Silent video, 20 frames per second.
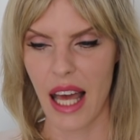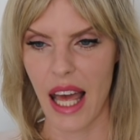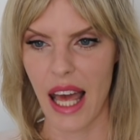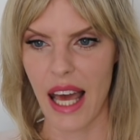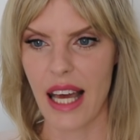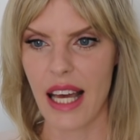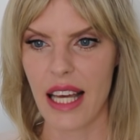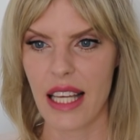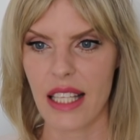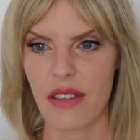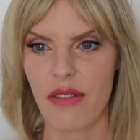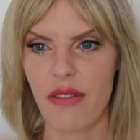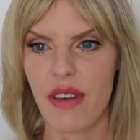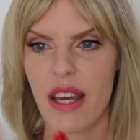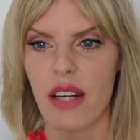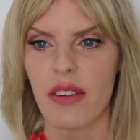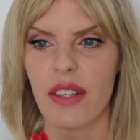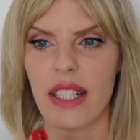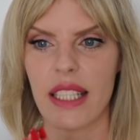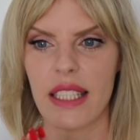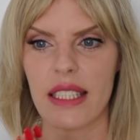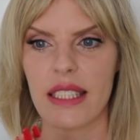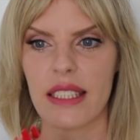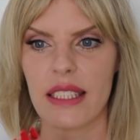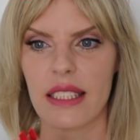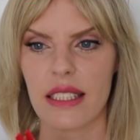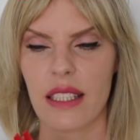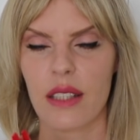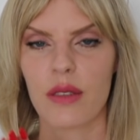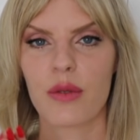and there
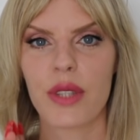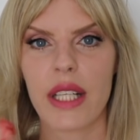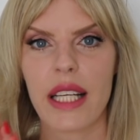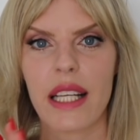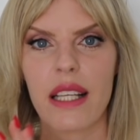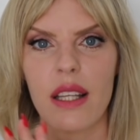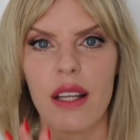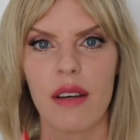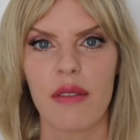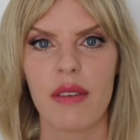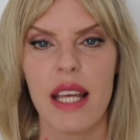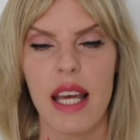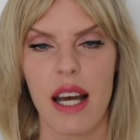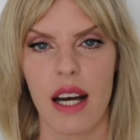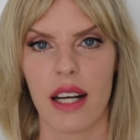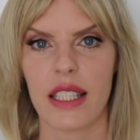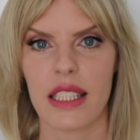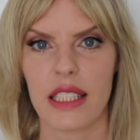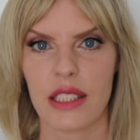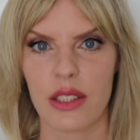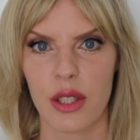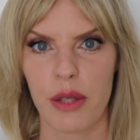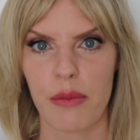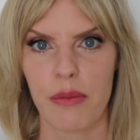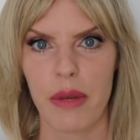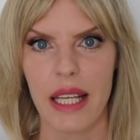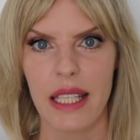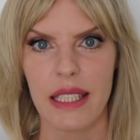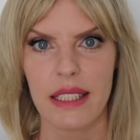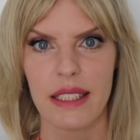is a really lovely ice cream
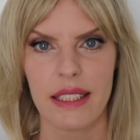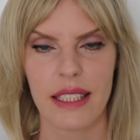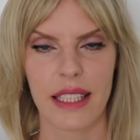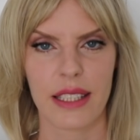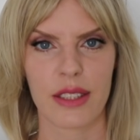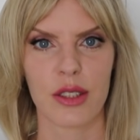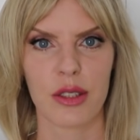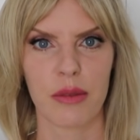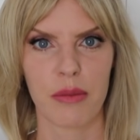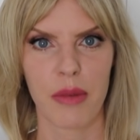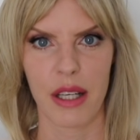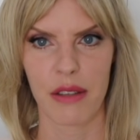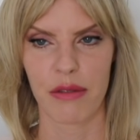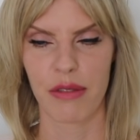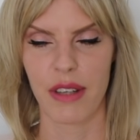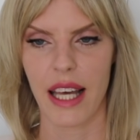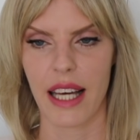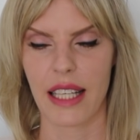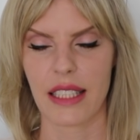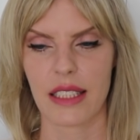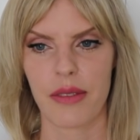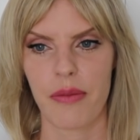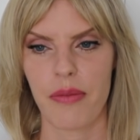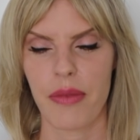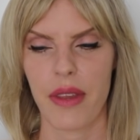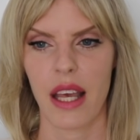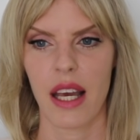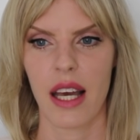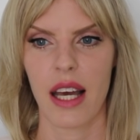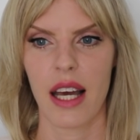place next to my flat
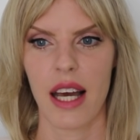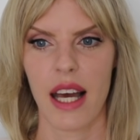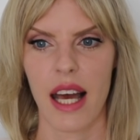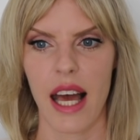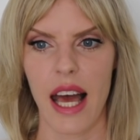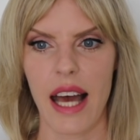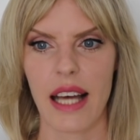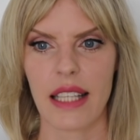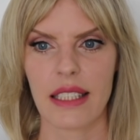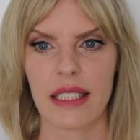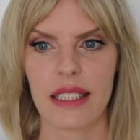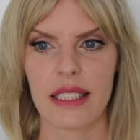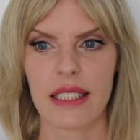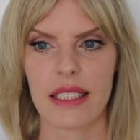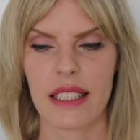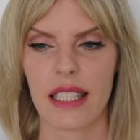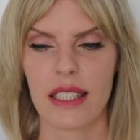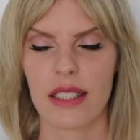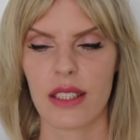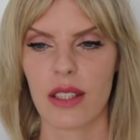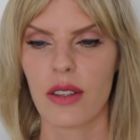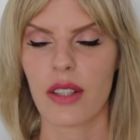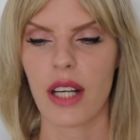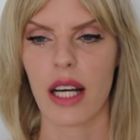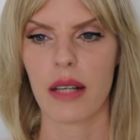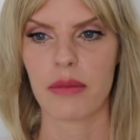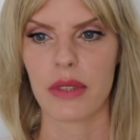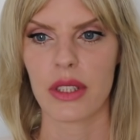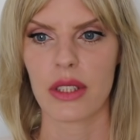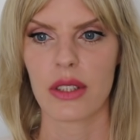and he says look
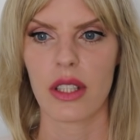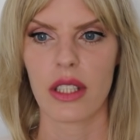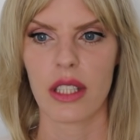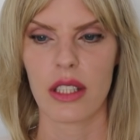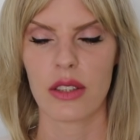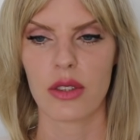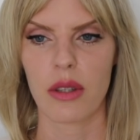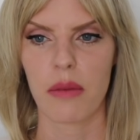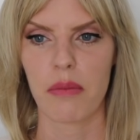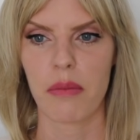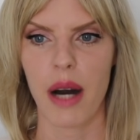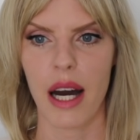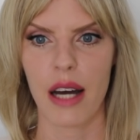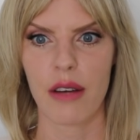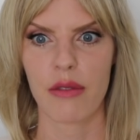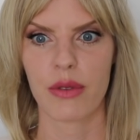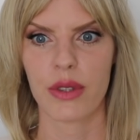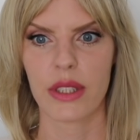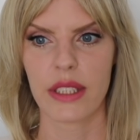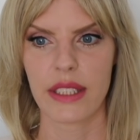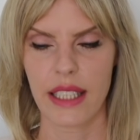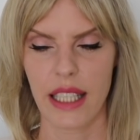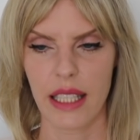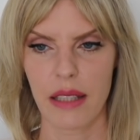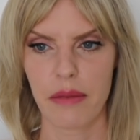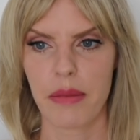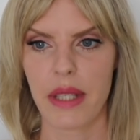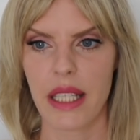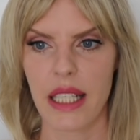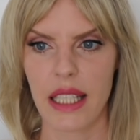i'm just gonna drop by for
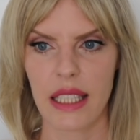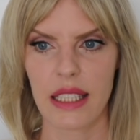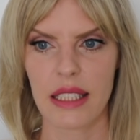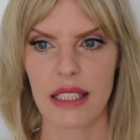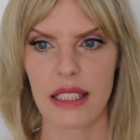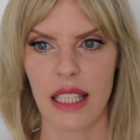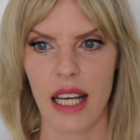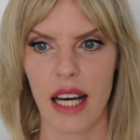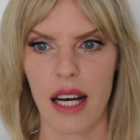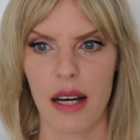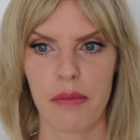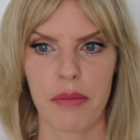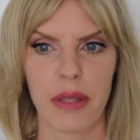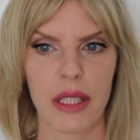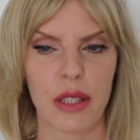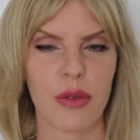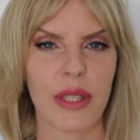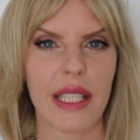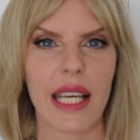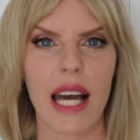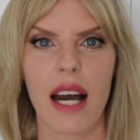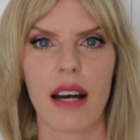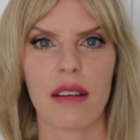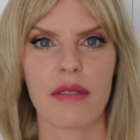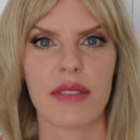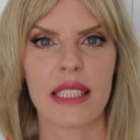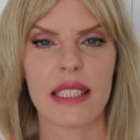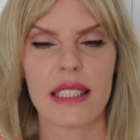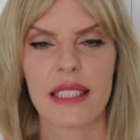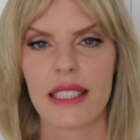10 minutes um, but we
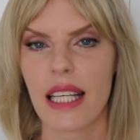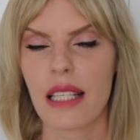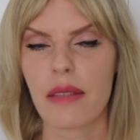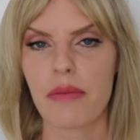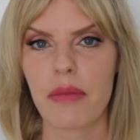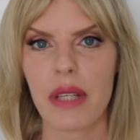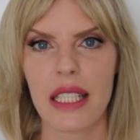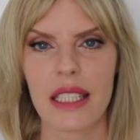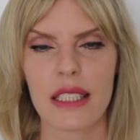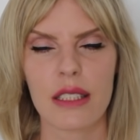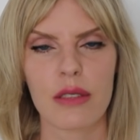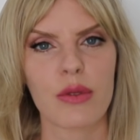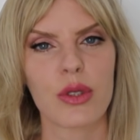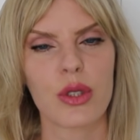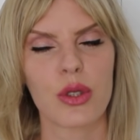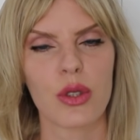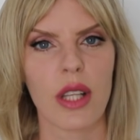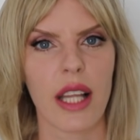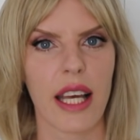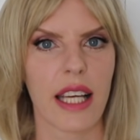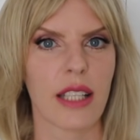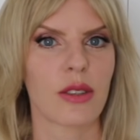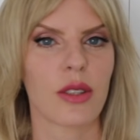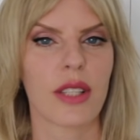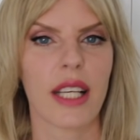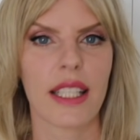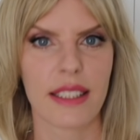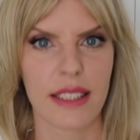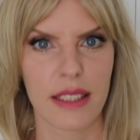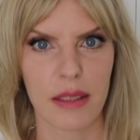have these 10 minutes would you like to
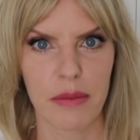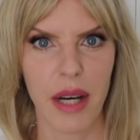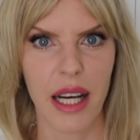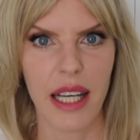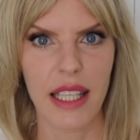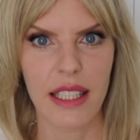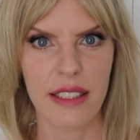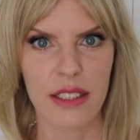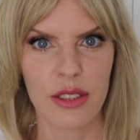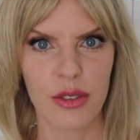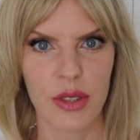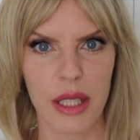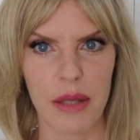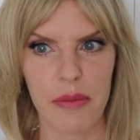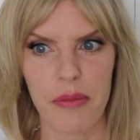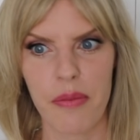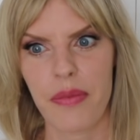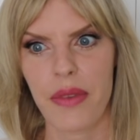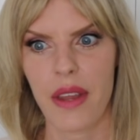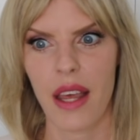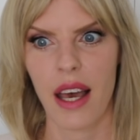get some ice cream